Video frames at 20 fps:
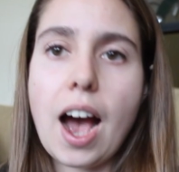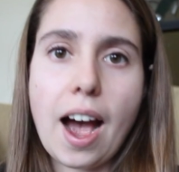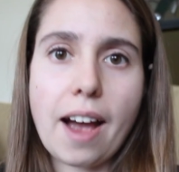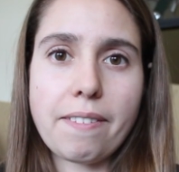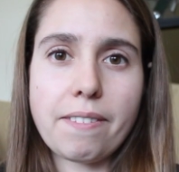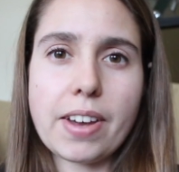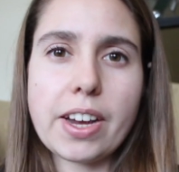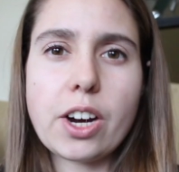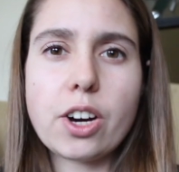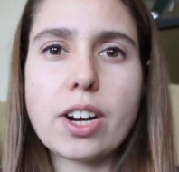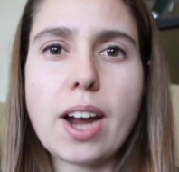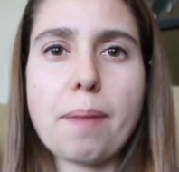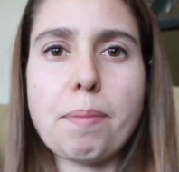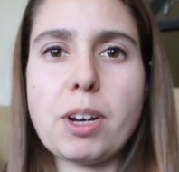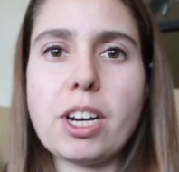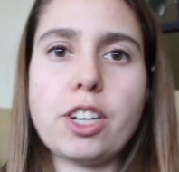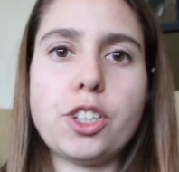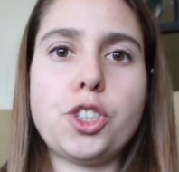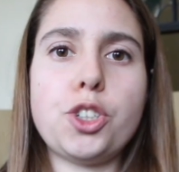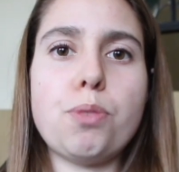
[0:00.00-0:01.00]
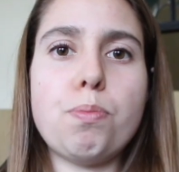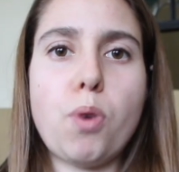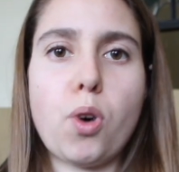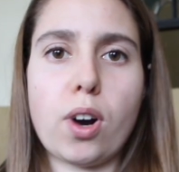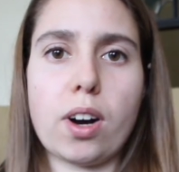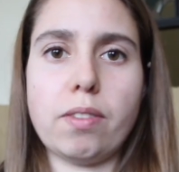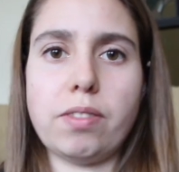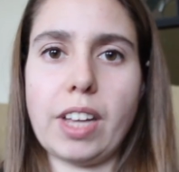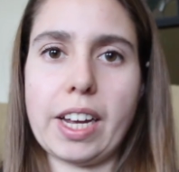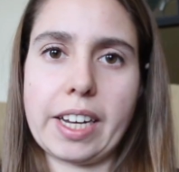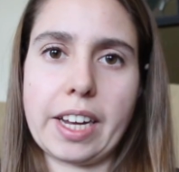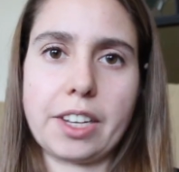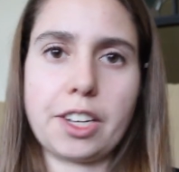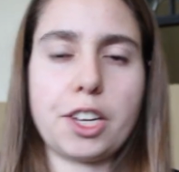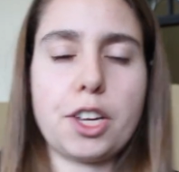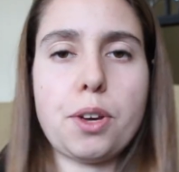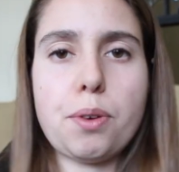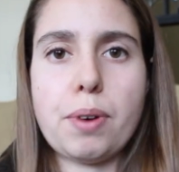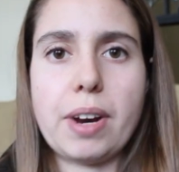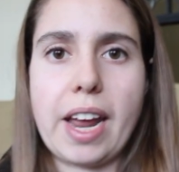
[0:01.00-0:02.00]
I figured I'm gonna do more of like a
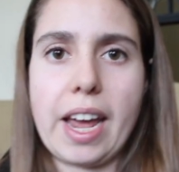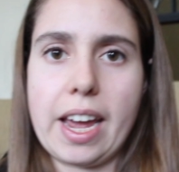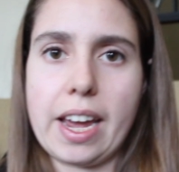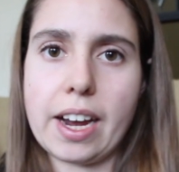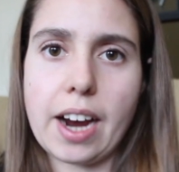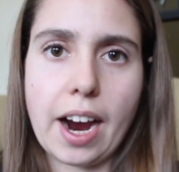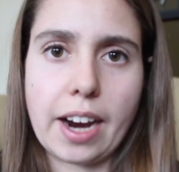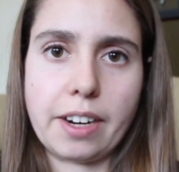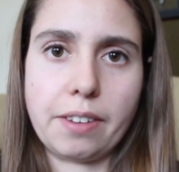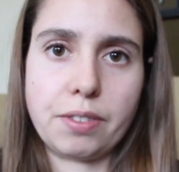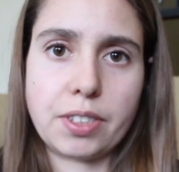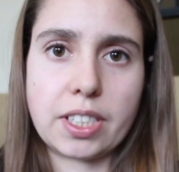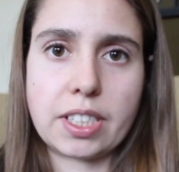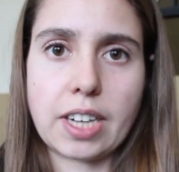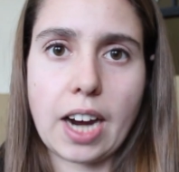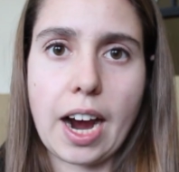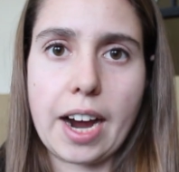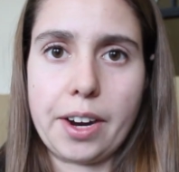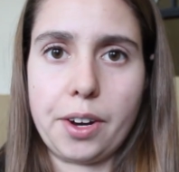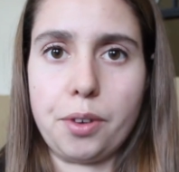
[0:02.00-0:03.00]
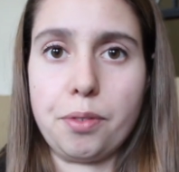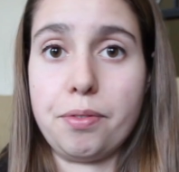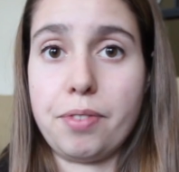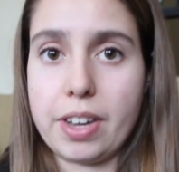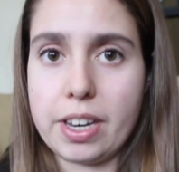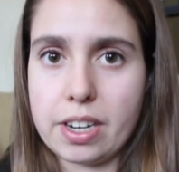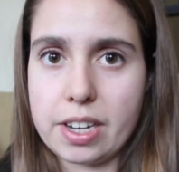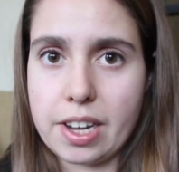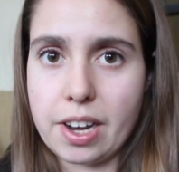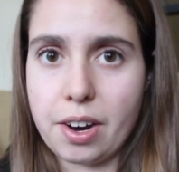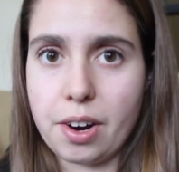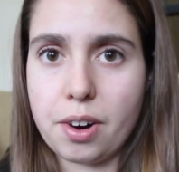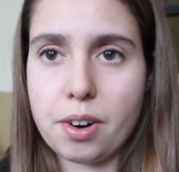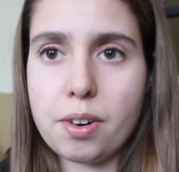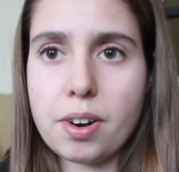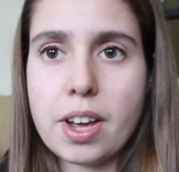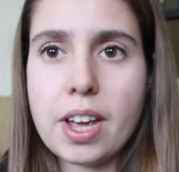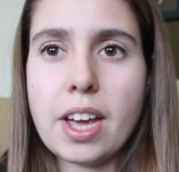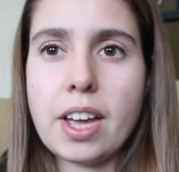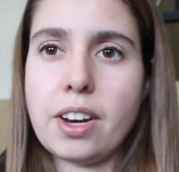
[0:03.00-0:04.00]
Q&A kind of style
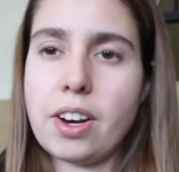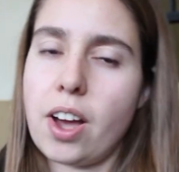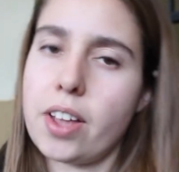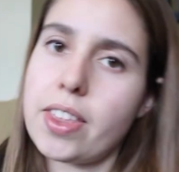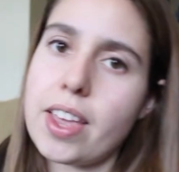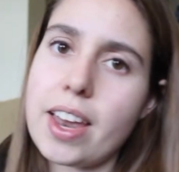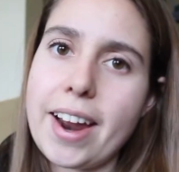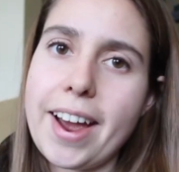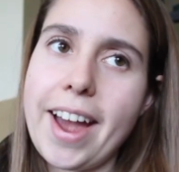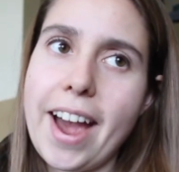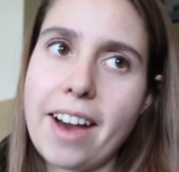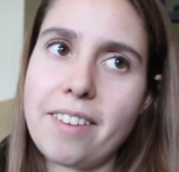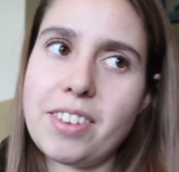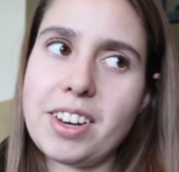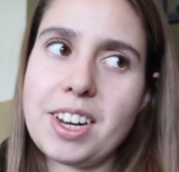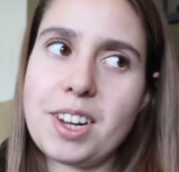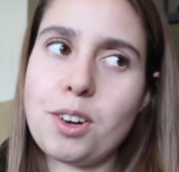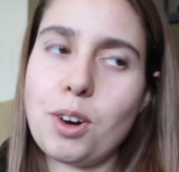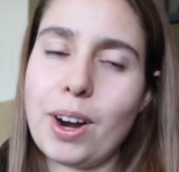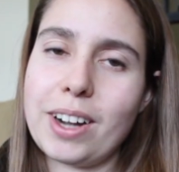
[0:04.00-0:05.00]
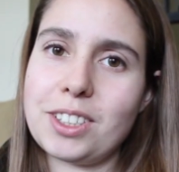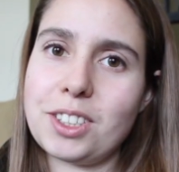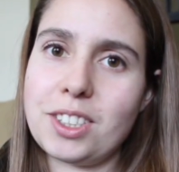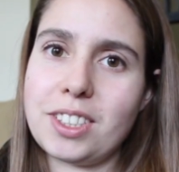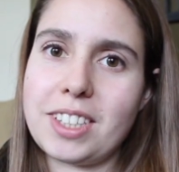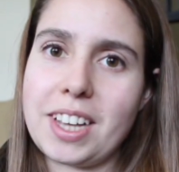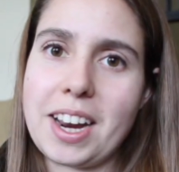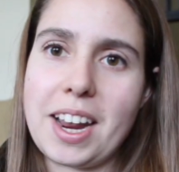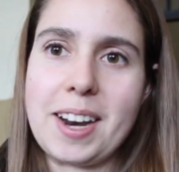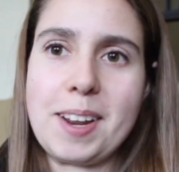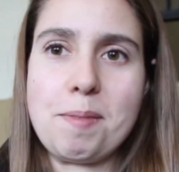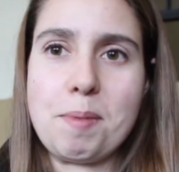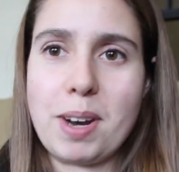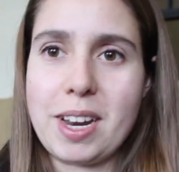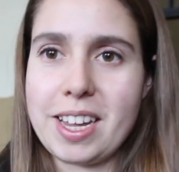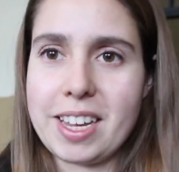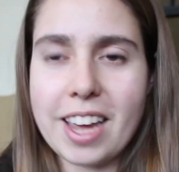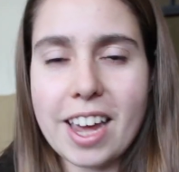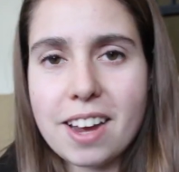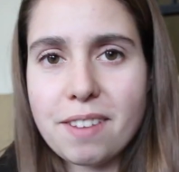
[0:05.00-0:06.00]
video. Not that I have any questions that
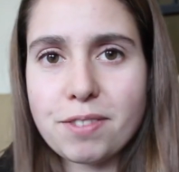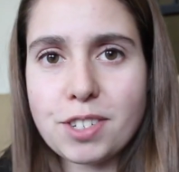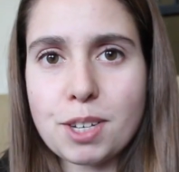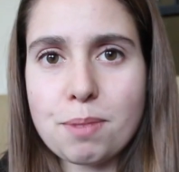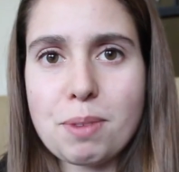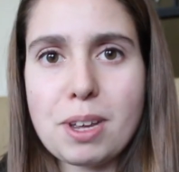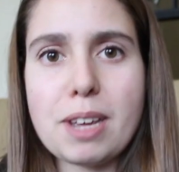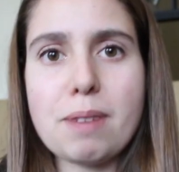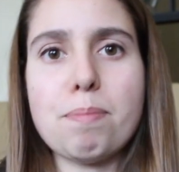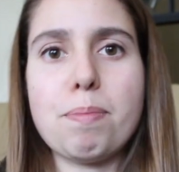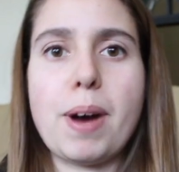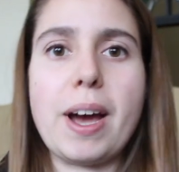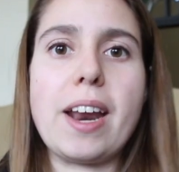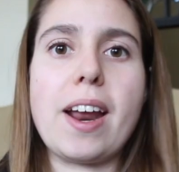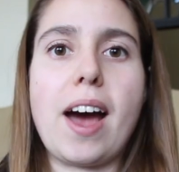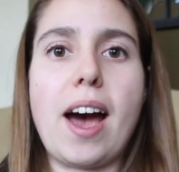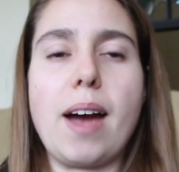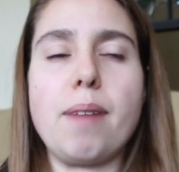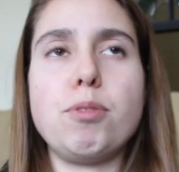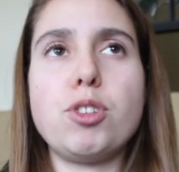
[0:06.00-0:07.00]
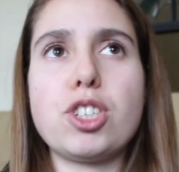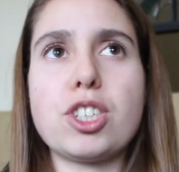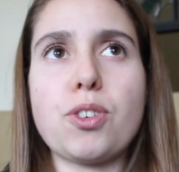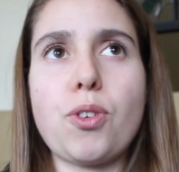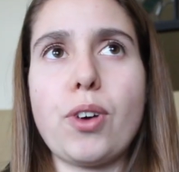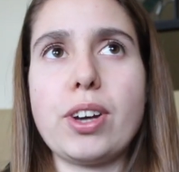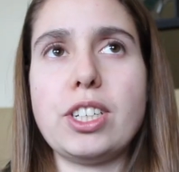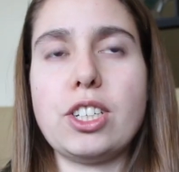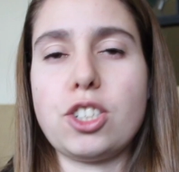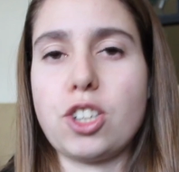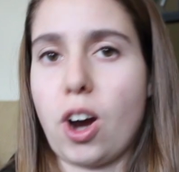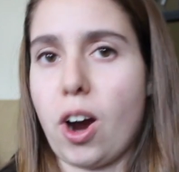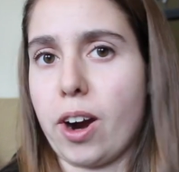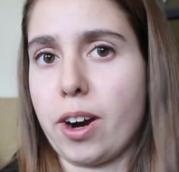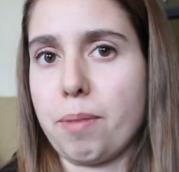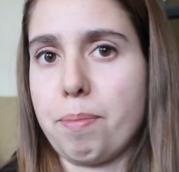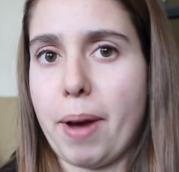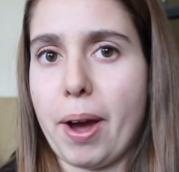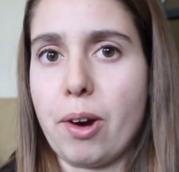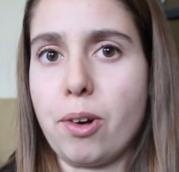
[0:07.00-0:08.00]
anybody gave to me, but I'm just going to
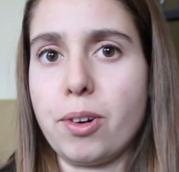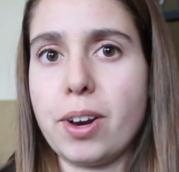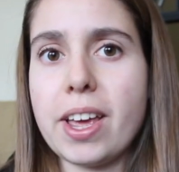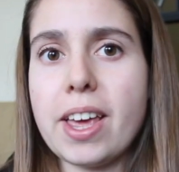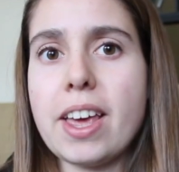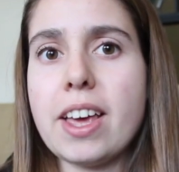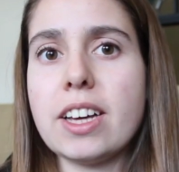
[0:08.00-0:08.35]
talk about